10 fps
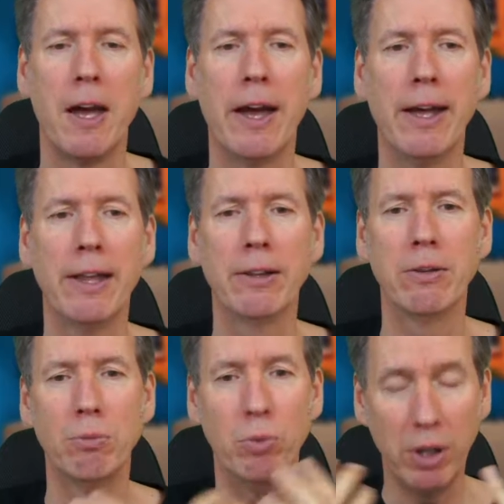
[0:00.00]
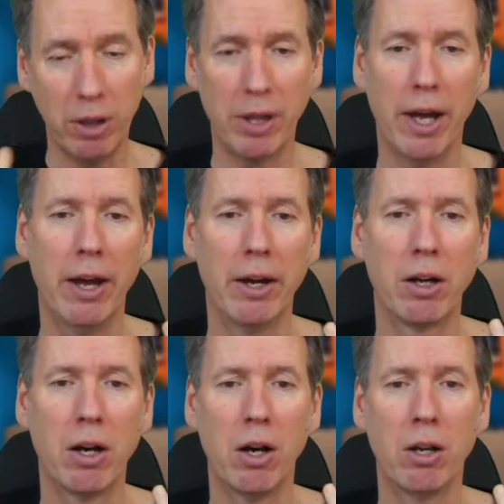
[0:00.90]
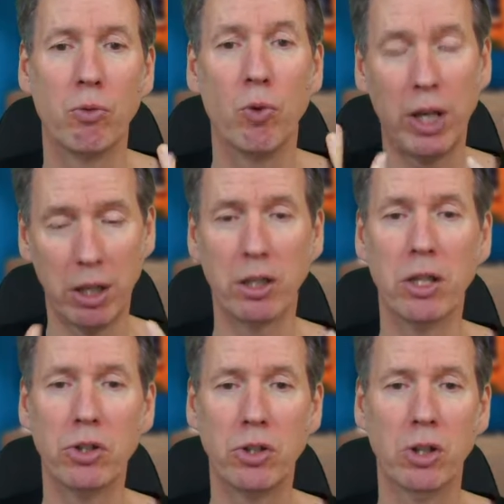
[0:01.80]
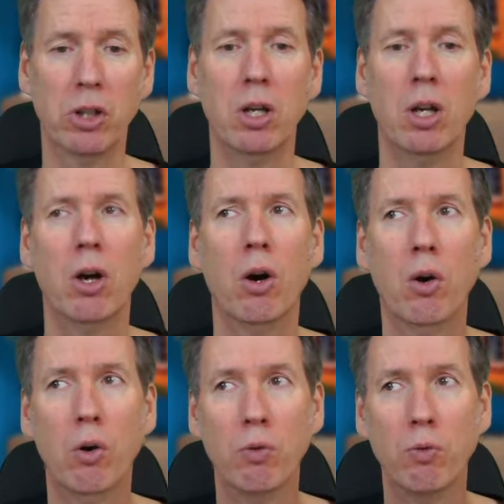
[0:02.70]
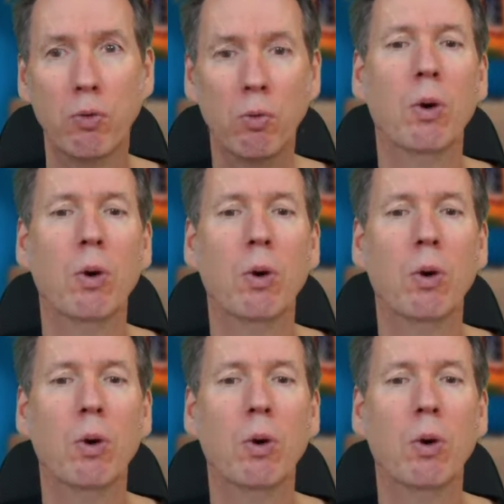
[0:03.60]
And with that, a kind of recognition of,